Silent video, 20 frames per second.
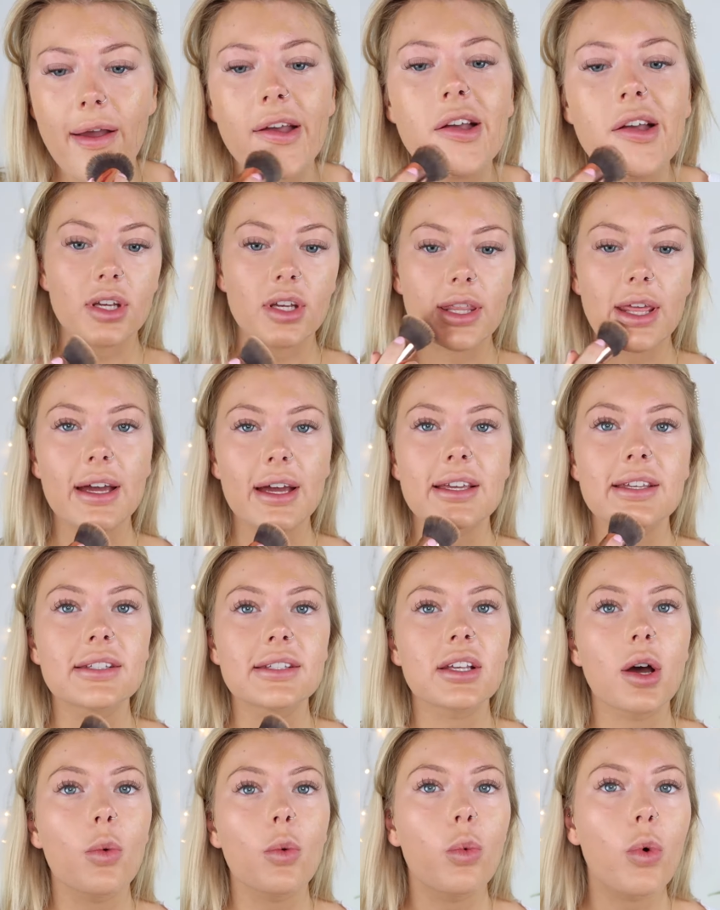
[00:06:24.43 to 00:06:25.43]
So that is
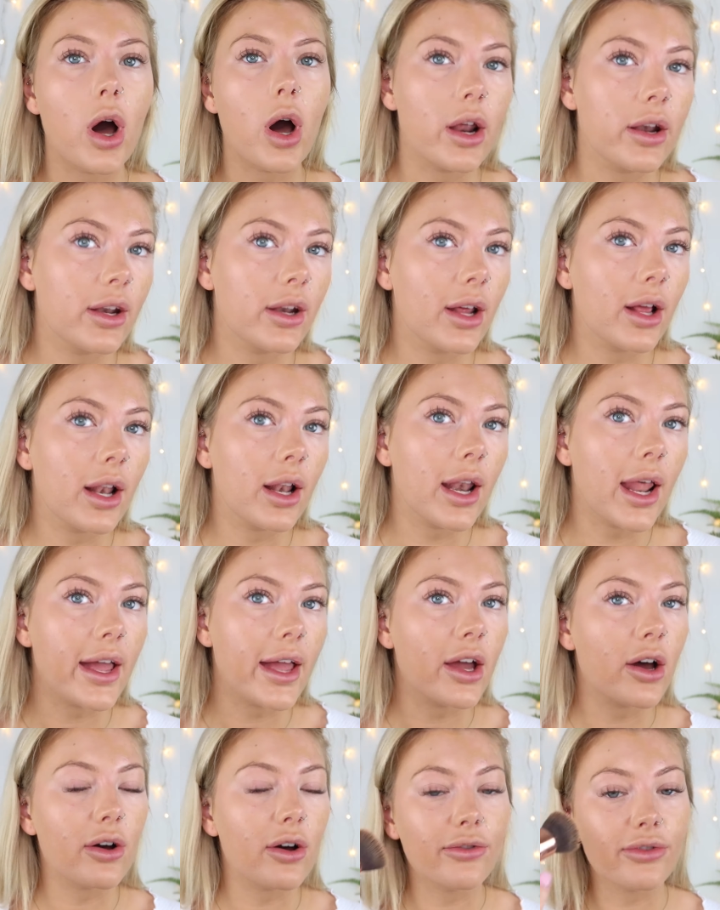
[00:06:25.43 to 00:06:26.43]
one
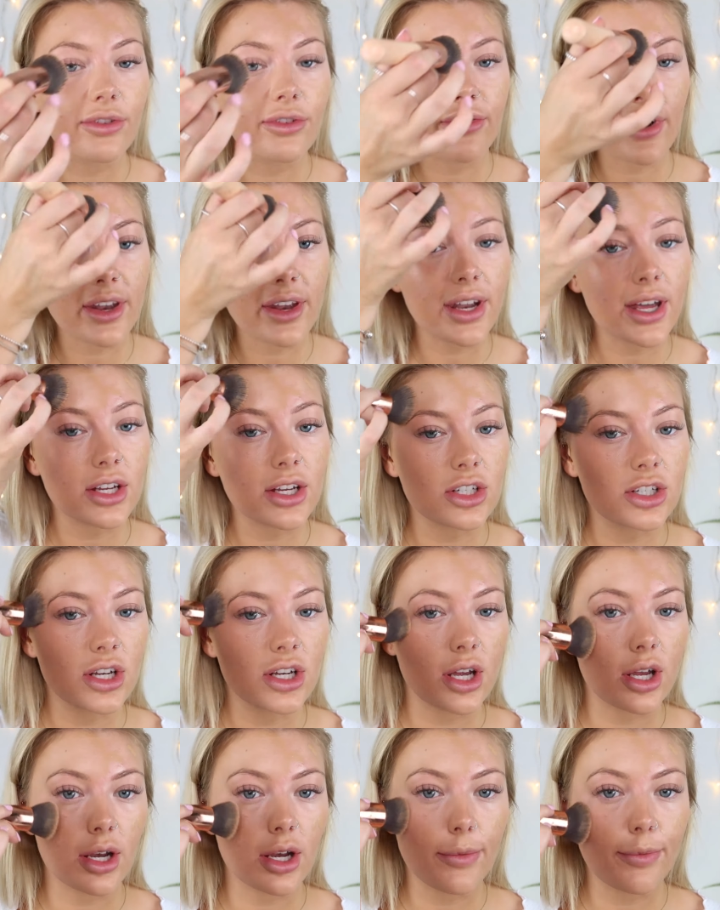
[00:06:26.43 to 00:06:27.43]
layer of the
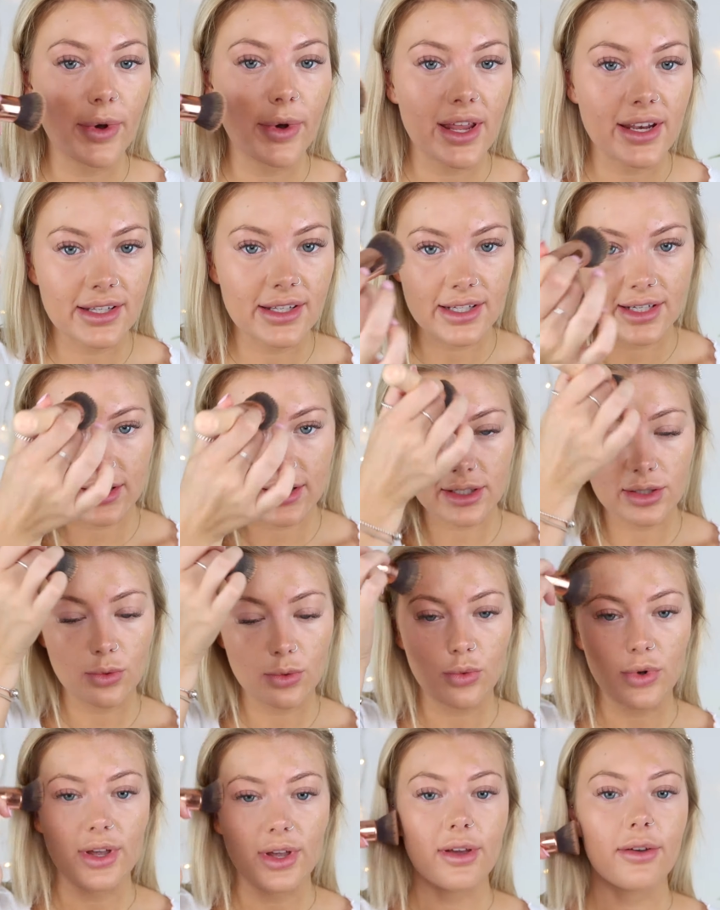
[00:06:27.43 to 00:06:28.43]
foundation blended
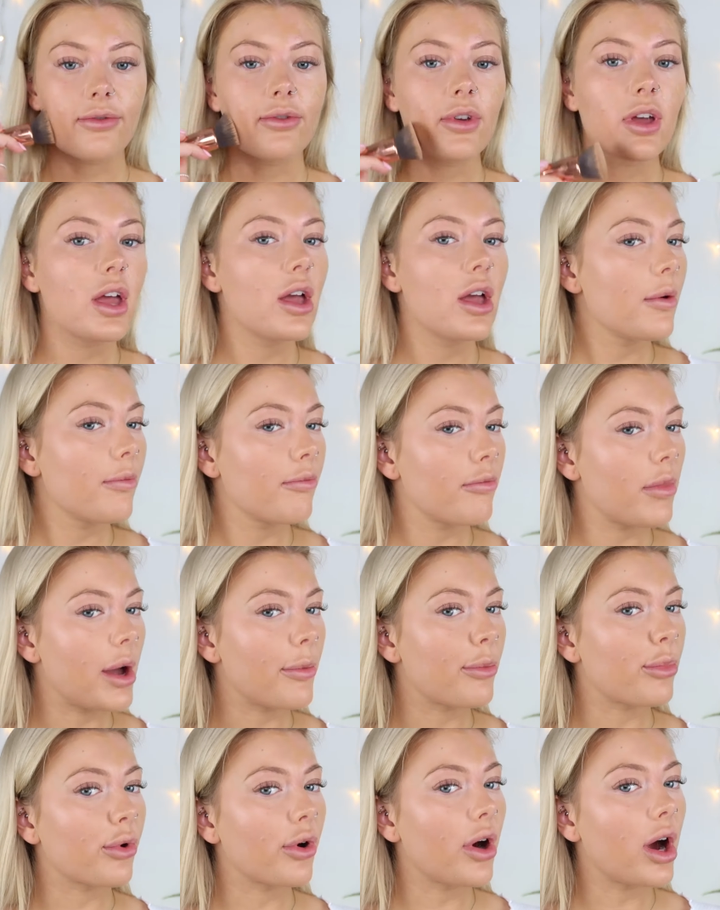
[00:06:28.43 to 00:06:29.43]
with my
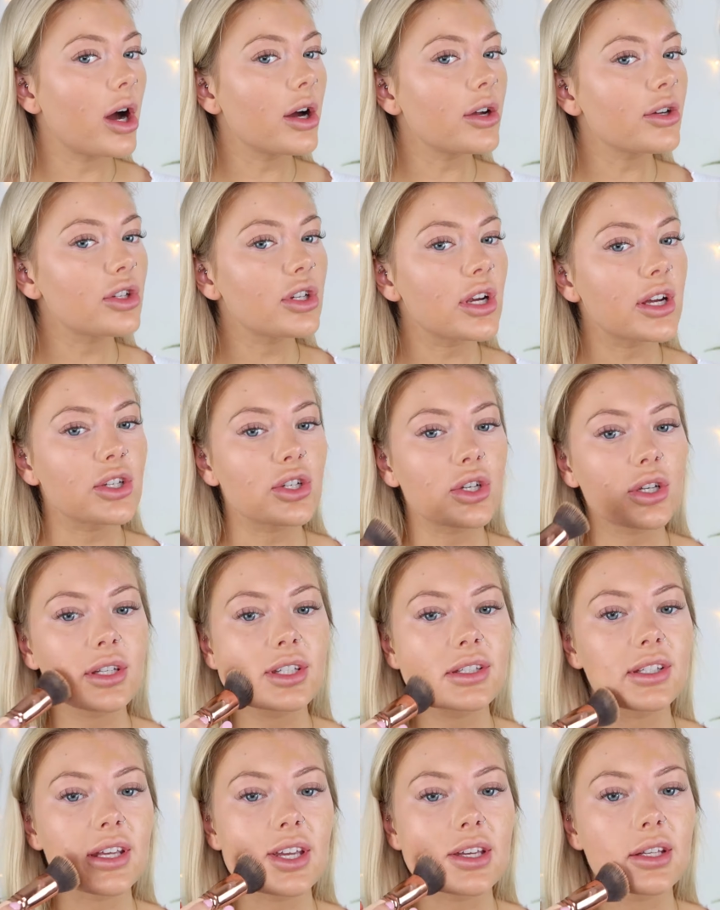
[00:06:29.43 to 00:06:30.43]
brush. As you
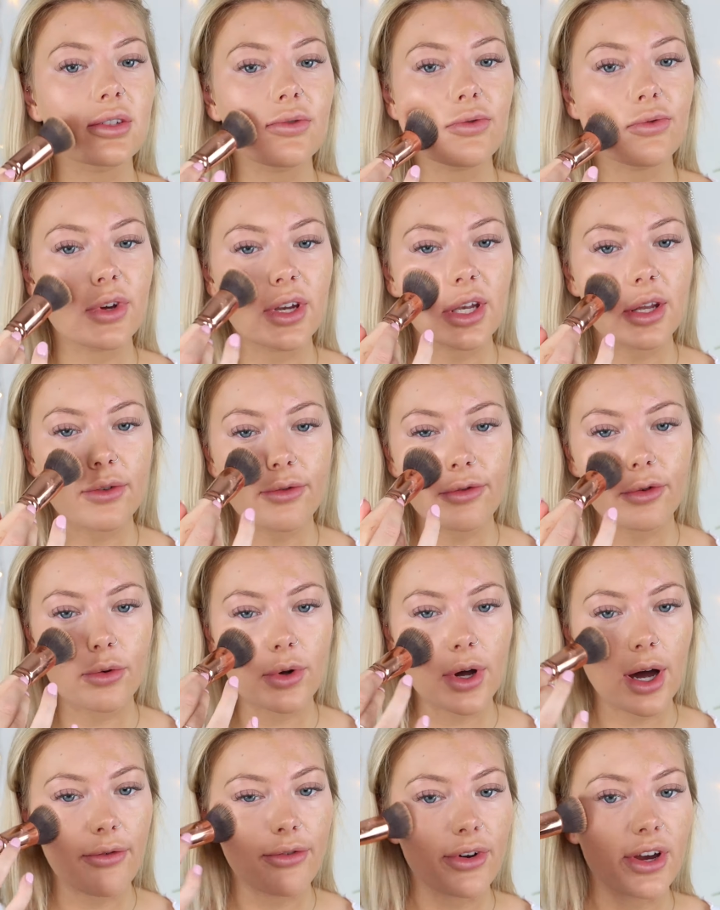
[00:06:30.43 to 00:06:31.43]
can see, it's really full
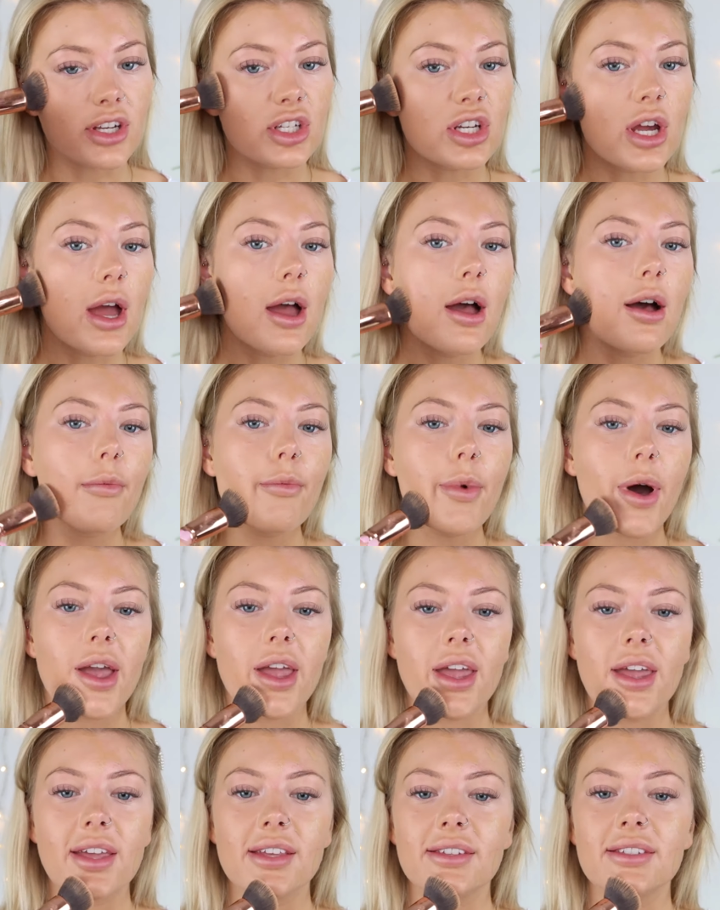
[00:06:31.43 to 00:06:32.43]
coverage, but
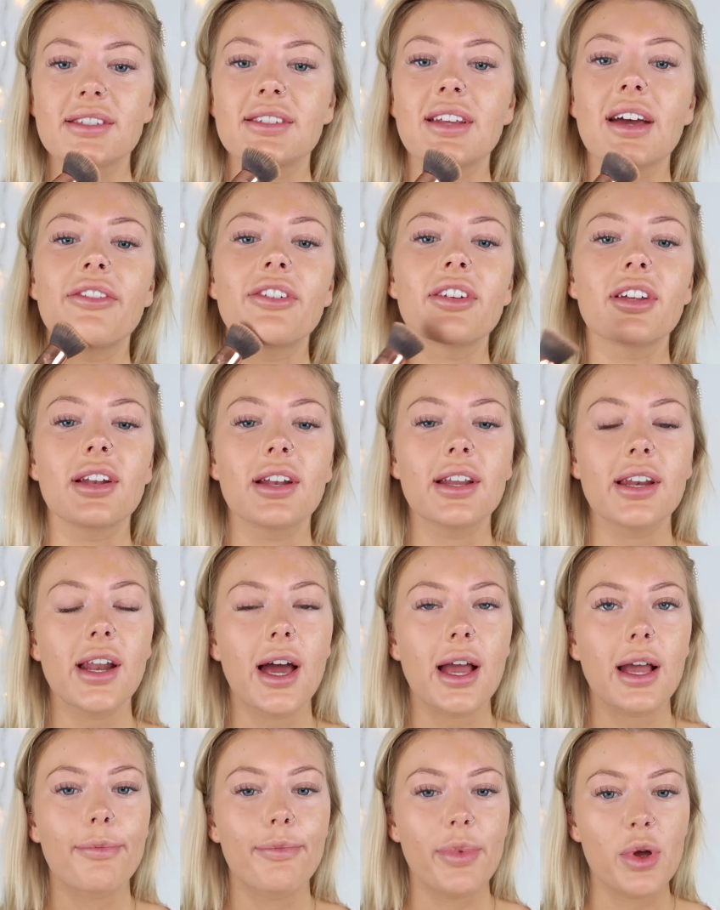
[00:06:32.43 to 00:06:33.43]
it is definitely
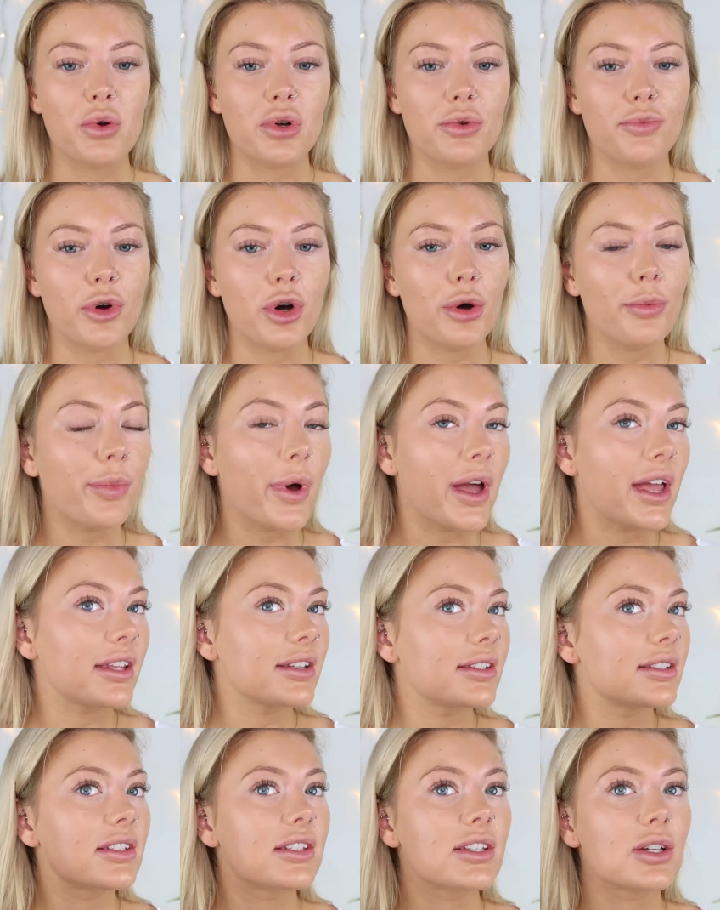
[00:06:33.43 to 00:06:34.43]
like buildable, but
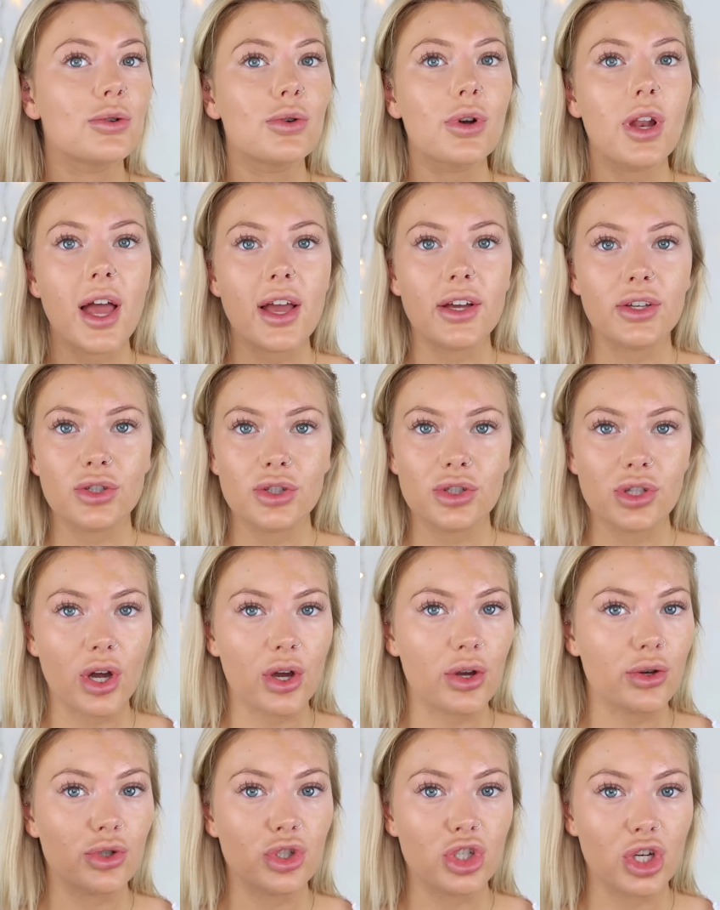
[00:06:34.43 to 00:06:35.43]
it's still like
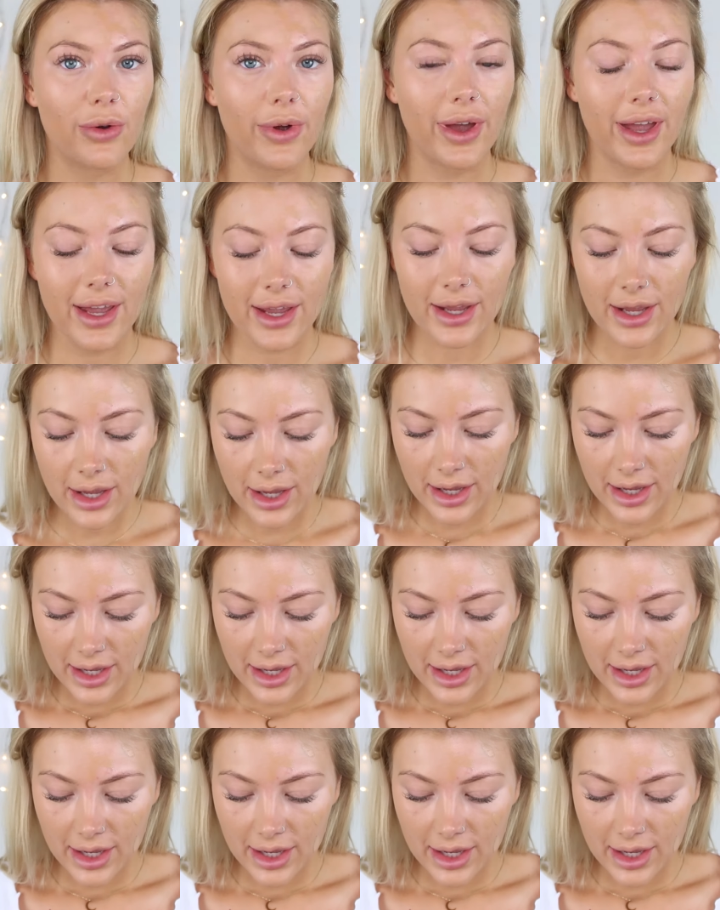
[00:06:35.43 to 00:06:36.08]
so dewy.